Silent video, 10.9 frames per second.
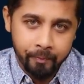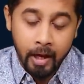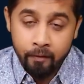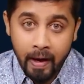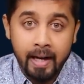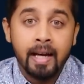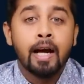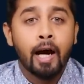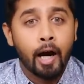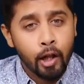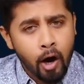In fact,
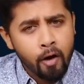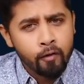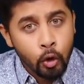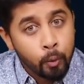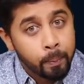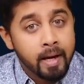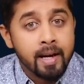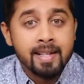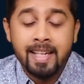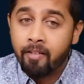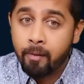a lot of new
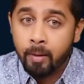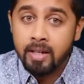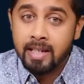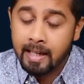players have emerged